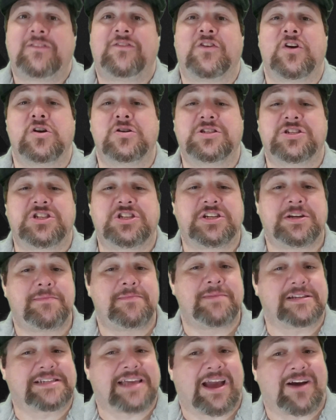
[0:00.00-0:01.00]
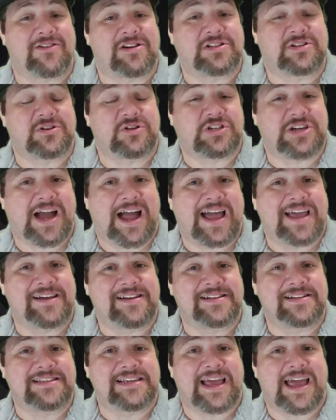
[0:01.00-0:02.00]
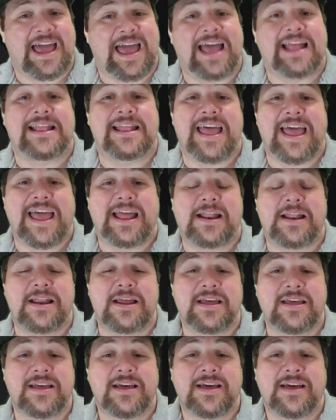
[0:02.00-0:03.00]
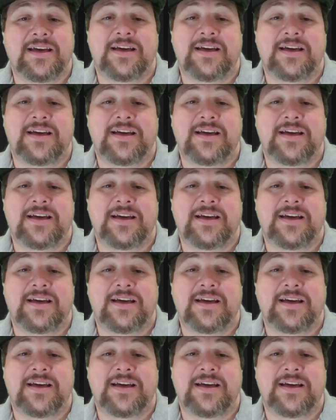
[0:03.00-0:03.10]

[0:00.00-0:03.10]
First, she miscarries her child, and then,